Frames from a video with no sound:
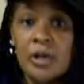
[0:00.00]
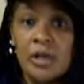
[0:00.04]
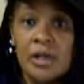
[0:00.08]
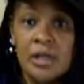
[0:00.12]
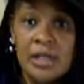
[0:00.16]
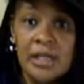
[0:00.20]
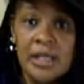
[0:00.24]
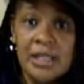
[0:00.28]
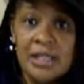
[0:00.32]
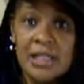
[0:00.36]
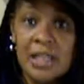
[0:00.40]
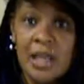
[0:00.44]
we're going
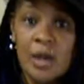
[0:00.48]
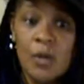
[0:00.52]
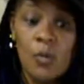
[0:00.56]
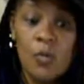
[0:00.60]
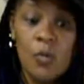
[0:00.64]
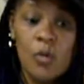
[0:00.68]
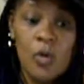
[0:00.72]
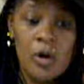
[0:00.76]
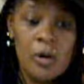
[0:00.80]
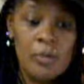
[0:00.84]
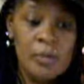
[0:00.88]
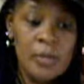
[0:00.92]
to let
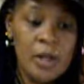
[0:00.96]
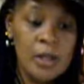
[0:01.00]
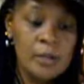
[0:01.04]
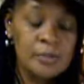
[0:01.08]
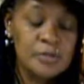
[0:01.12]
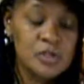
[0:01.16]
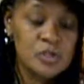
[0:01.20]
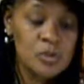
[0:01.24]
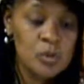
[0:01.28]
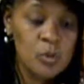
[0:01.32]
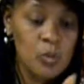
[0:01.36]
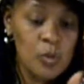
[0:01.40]
that warm
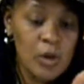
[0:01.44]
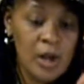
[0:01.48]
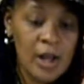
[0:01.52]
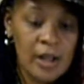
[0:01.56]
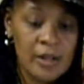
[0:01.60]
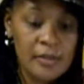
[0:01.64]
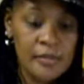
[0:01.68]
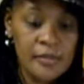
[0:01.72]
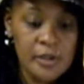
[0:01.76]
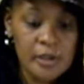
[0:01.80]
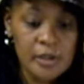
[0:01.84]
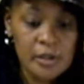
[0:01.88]
up. So
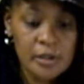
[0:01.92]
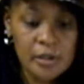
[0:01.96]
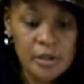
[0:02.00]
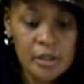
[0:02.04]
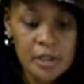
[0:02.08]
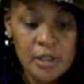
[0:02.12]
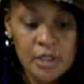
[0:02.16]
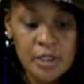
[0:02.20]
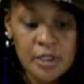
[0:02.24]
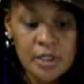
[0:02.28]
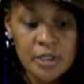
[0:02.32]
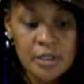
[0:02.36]
while the
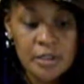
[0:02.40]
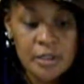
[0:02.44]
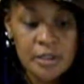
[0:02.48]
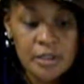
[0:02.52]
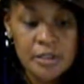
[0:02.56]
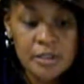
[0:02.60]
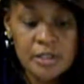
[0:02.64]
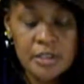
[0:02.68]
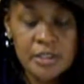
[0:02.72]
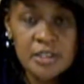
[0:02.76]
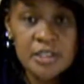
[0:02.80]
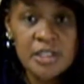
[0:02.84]

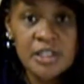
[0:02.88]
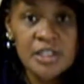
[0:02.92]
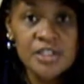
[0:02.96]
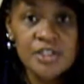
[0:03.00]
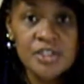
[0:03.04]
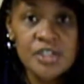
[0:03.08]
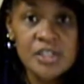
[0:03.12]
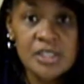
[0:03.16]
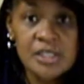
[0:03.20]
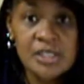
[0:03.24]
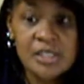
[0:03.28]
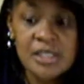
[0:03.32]

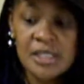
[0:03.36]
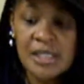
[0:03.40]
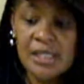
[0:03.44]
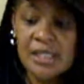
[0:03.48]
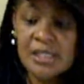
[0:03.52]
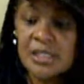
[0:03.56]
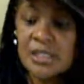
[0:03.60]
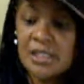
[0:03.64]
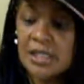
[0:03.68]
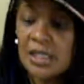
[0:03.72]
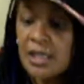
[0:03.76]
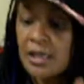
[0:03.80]
dish is
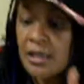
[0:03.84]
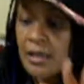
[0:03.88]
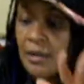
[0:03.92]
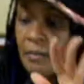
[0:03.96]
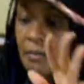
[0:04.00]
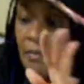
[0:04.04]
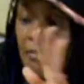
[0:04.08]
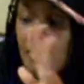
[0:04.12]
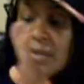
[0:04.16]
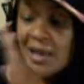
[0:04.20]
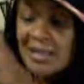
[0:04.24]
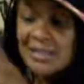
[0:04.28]

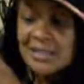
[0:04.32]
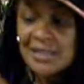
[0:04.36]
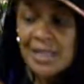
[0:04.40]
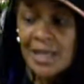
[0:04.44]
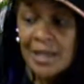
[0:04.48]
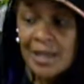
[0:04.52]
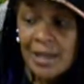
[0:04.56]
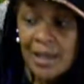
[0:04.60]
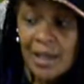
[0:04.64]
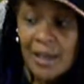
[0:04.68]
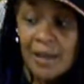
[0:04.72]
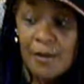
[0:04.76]
seasoning, my
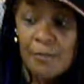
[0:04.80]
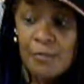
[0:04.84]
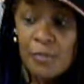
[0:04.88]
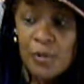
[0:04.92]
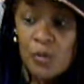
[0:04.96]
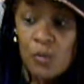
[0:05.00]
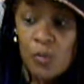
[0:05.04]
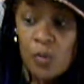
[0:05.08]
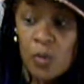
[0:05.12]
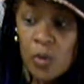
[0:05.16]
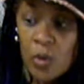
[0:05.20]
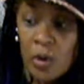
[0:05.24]
sake will
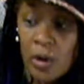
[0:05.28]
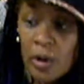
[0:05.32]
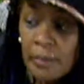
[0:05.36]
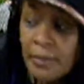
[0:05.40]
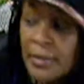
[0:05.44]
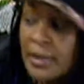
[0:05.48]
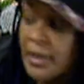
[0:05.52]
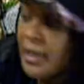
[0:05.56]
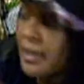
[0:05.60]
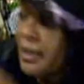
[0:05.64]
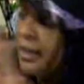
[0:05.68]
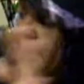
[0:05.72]
be
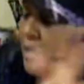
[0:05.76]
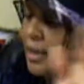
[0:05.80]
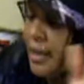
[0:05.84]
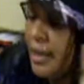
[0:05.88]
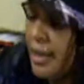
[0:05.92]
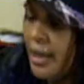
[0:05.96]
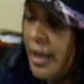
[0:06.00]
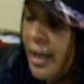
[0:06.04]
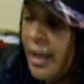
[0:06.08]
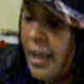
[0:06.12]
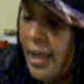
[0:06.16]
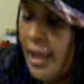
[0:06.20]
warming,
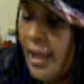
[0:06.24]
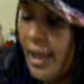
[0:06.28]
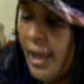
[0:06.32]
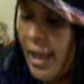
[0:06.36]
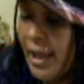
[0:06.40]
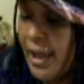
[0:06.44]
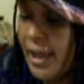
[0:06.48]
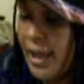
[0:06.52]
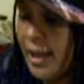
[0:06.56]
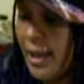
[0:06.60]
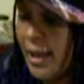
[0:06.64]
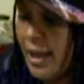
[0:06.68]

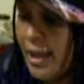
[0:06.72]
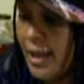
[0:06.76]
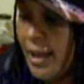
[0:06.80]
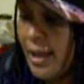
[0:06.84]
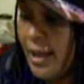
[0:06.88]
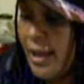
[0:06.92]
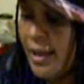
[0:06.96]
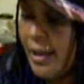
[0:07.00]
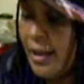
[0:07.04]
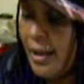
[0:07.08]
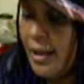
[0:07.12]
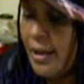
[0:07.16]

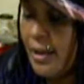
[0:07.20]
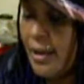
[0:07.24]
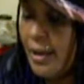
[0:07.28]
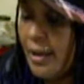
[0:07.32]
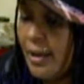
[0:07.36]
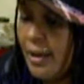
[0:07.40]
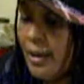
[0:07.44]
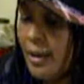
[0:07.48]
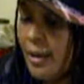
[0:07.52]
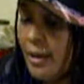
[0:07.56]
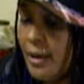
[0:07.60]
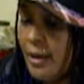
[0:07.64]

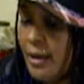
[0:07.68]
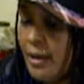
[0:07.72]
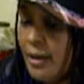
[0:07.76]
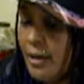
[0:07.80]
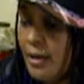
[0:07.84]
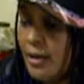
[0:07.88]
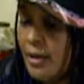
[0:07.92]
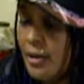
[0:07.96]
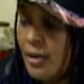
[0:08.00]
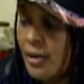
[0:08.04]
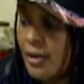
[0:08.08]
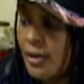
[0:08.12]

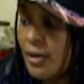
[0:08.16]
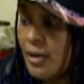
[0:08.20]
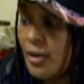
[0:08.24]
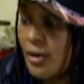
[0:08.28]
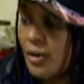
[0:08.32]
and